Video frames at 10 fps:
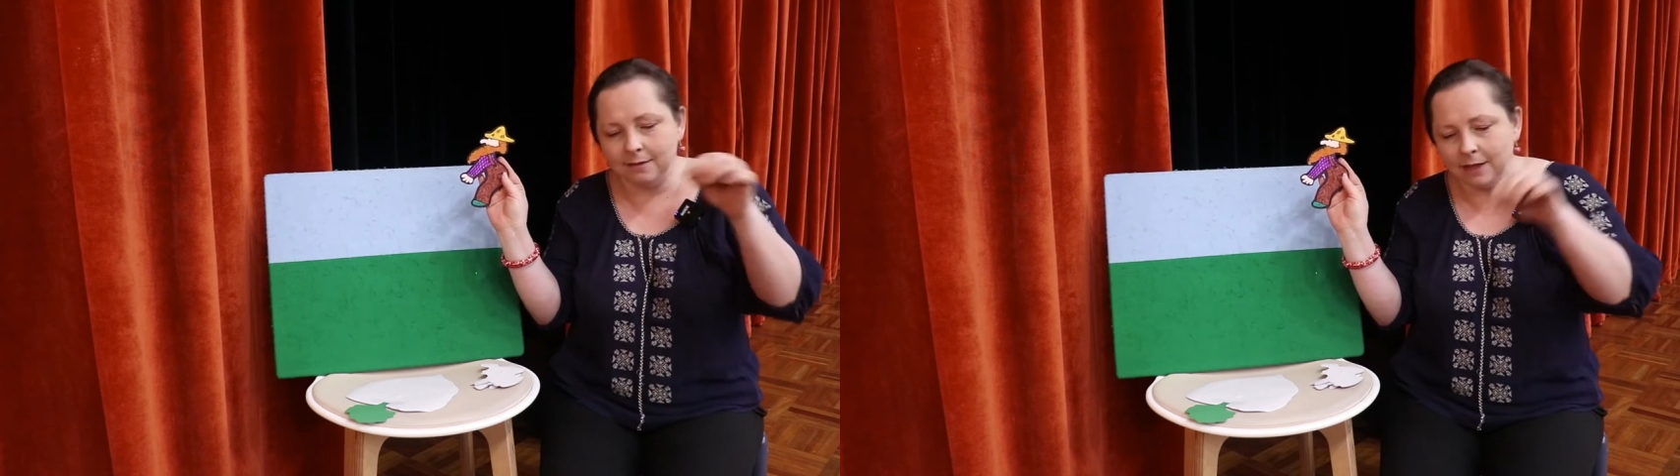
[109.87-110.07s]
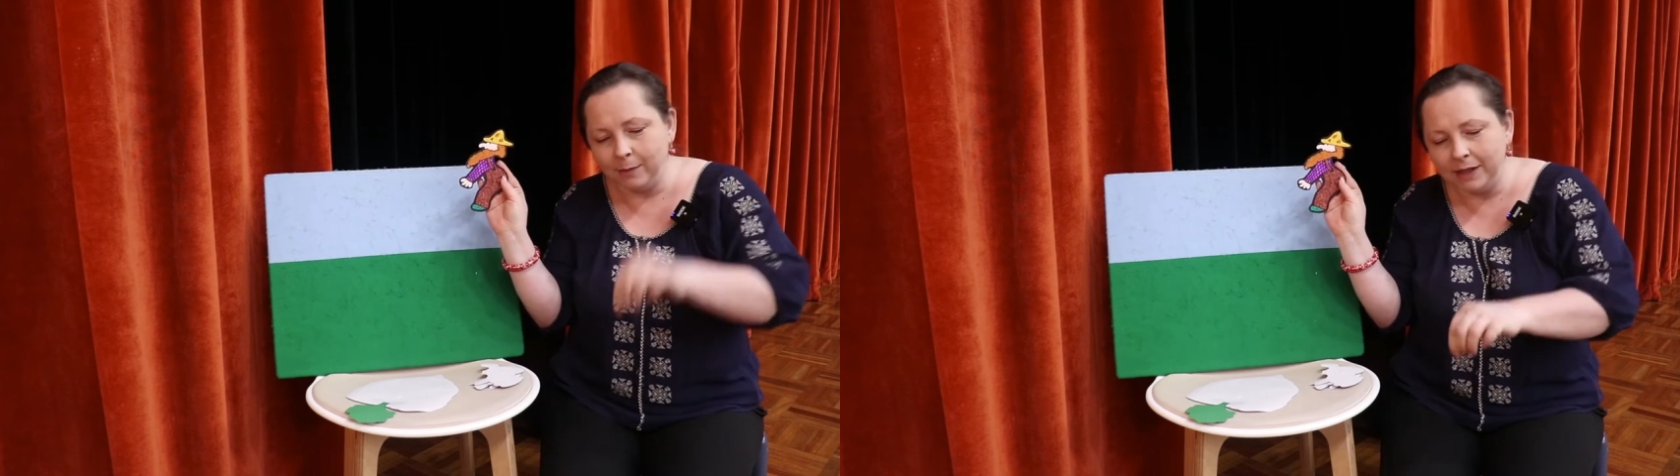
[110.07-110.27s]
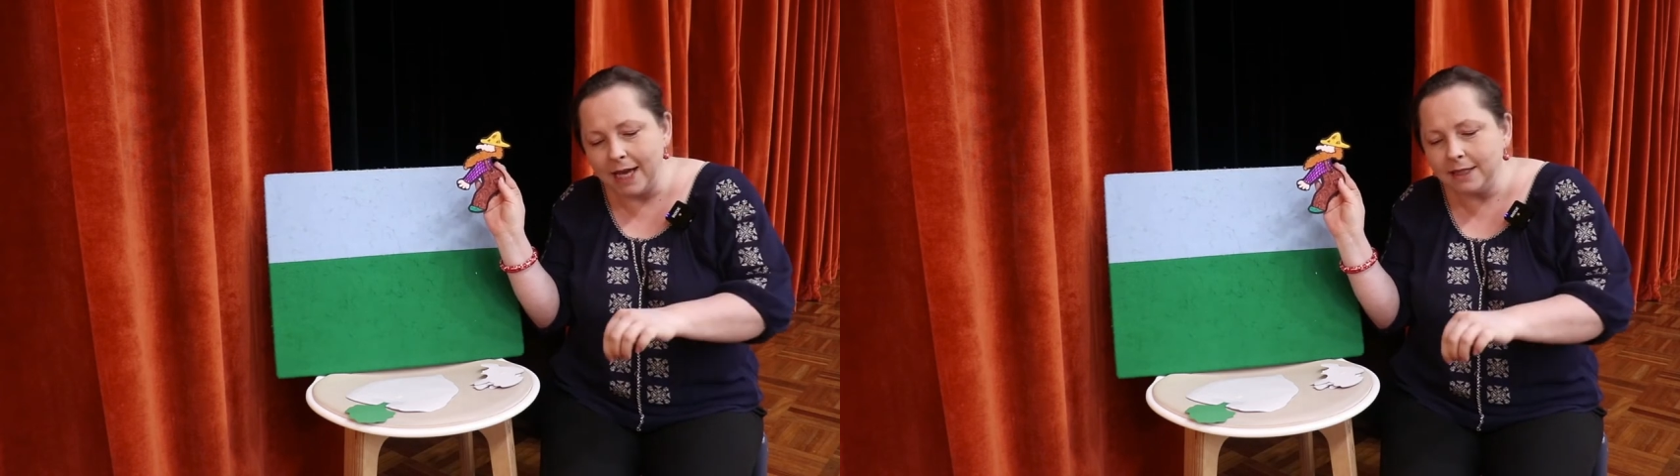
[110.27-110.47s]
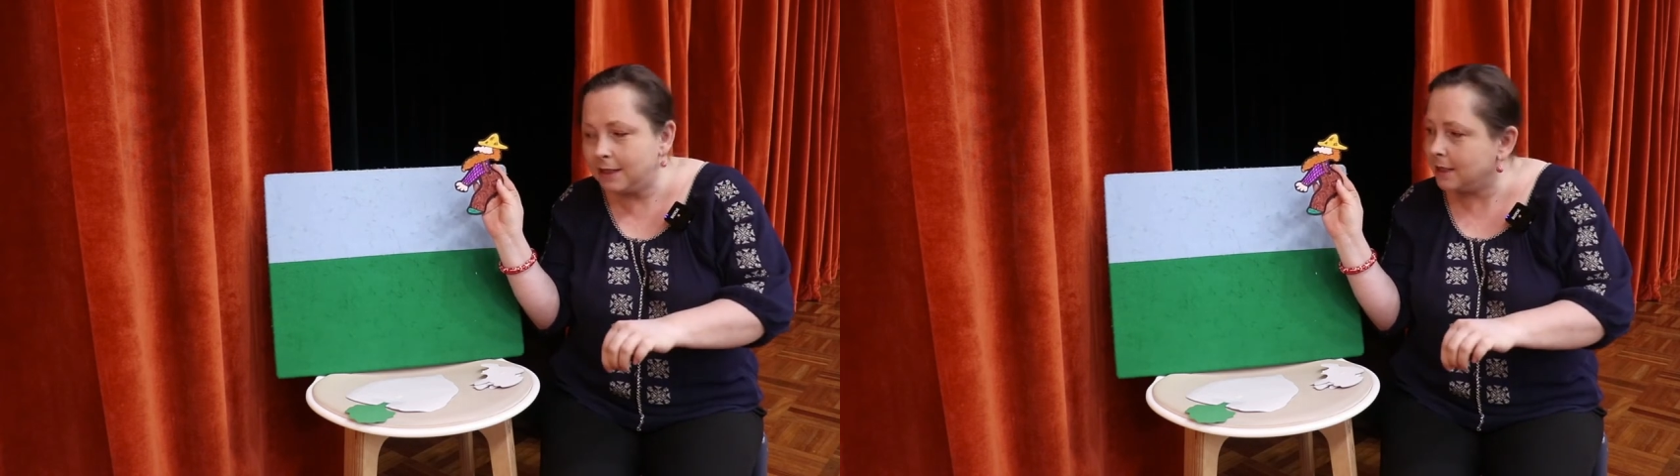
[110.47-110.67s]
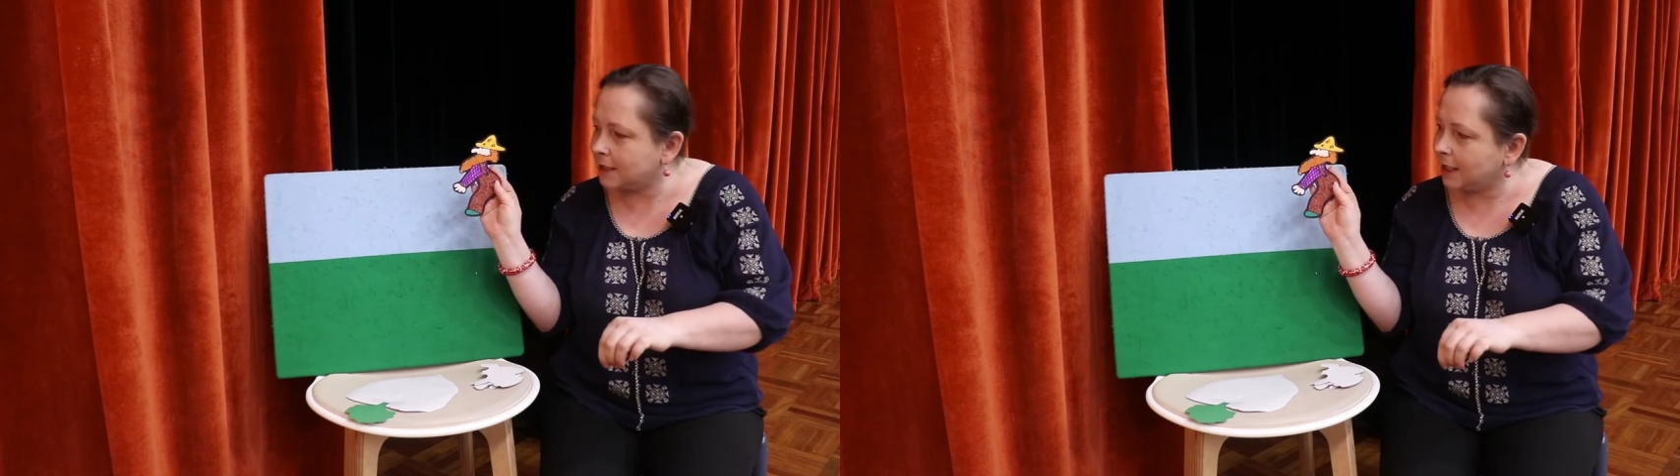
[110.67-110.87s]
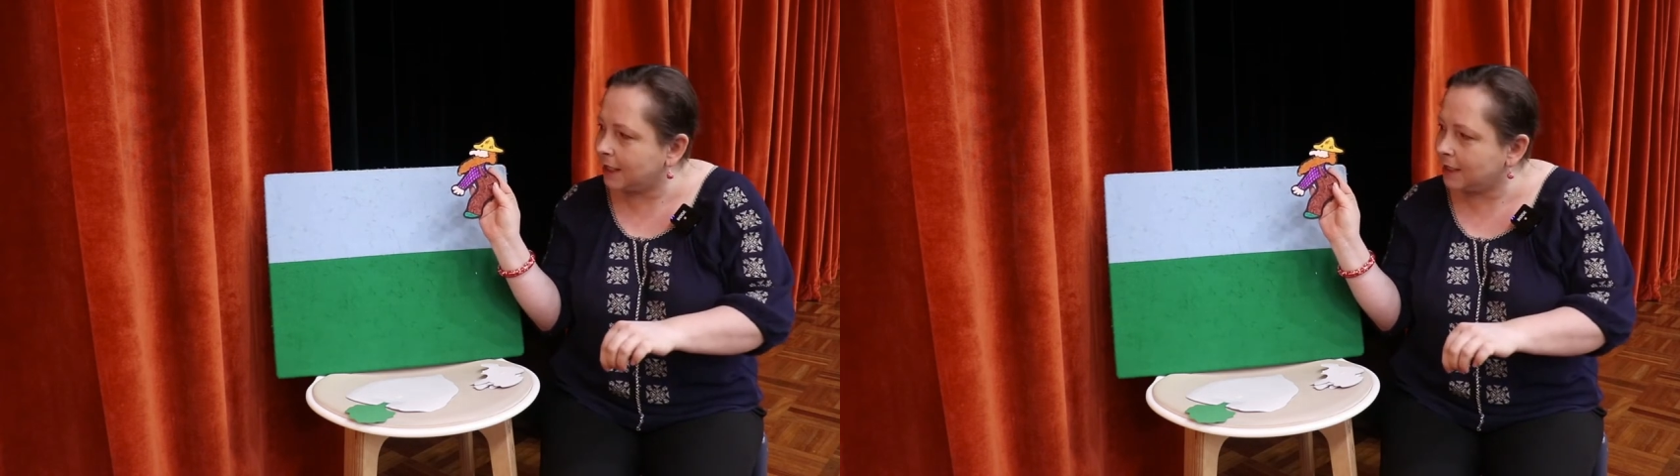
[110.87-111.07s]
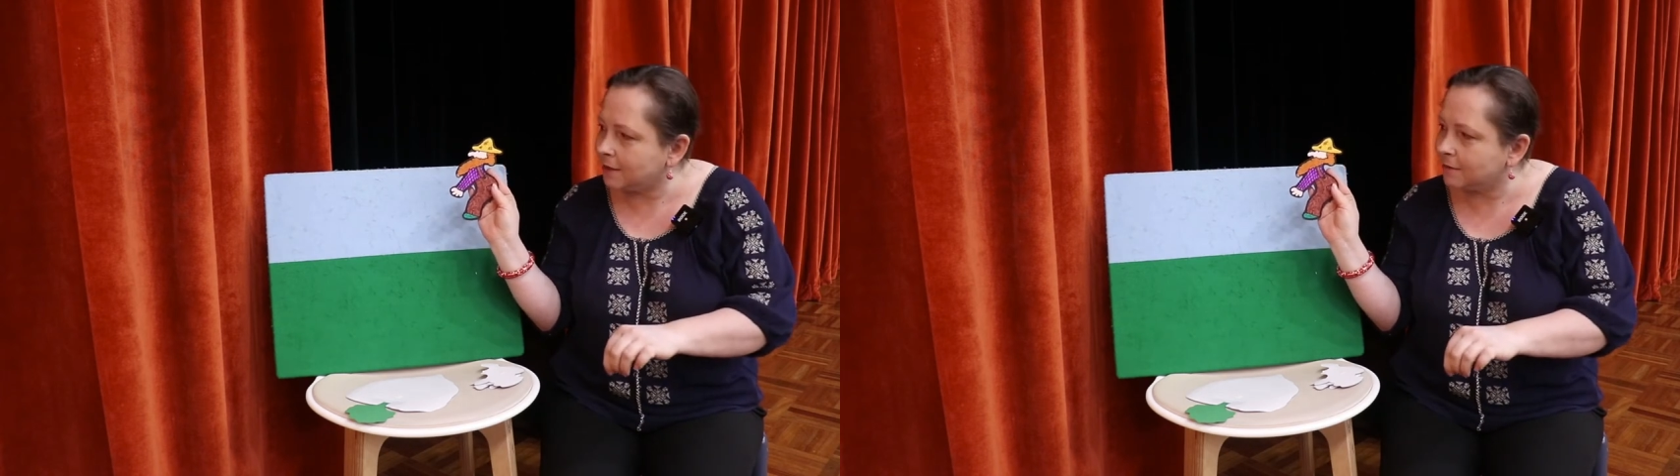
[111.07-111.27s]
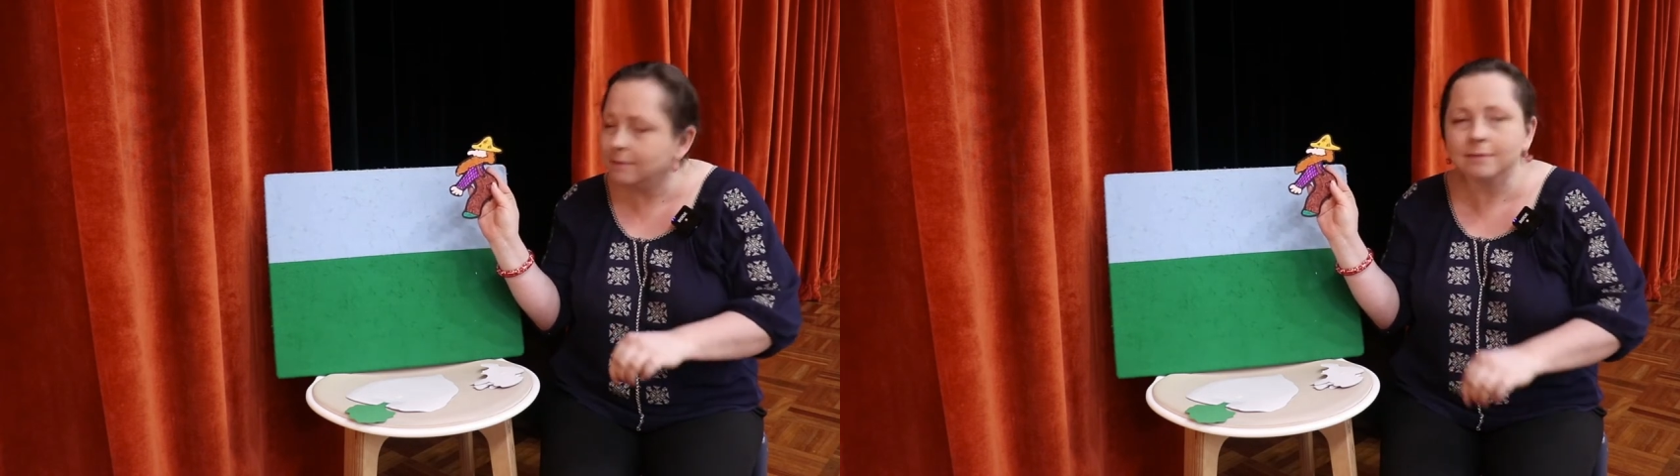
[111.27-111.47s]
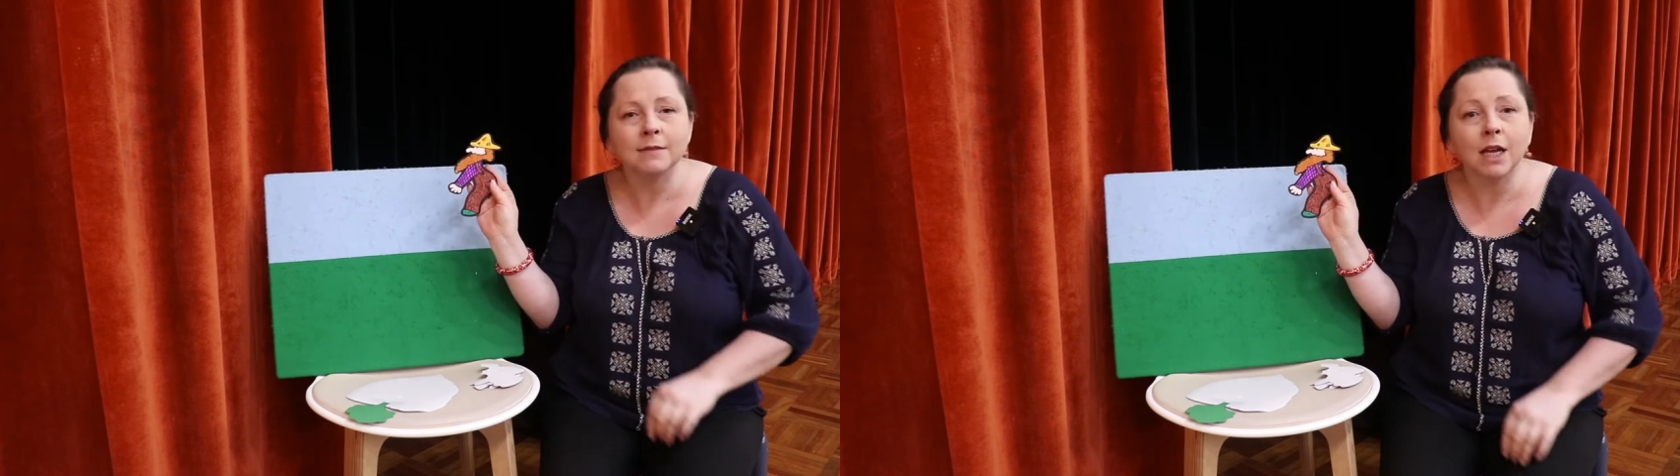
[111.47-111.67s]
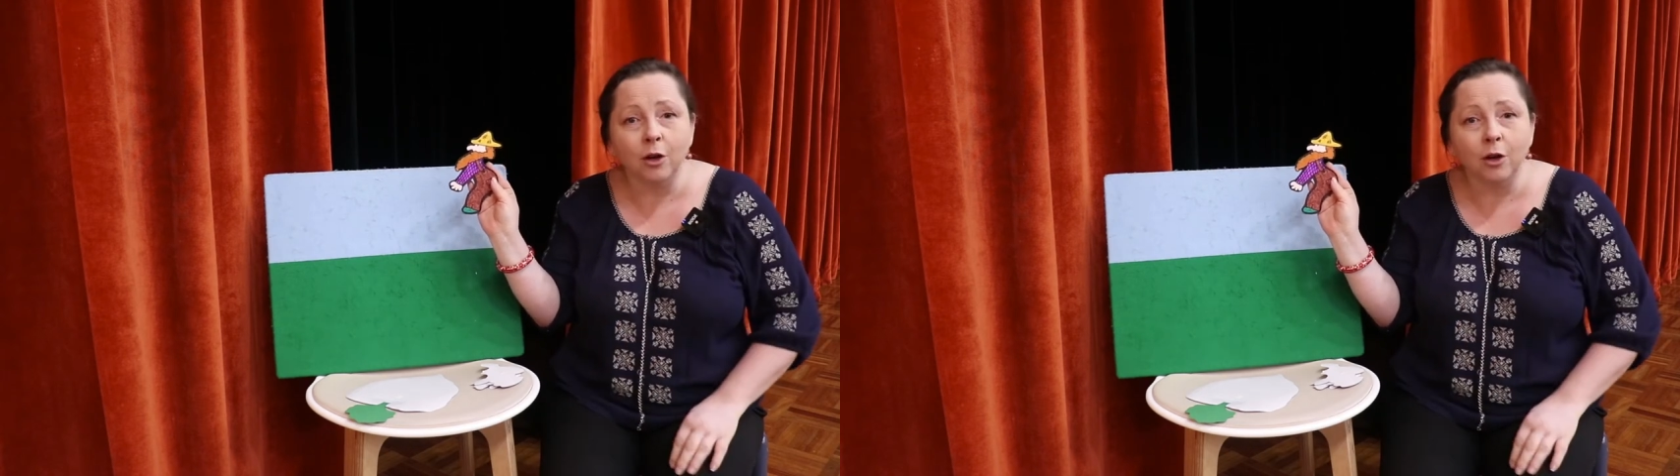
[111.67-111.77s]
He planted the seed and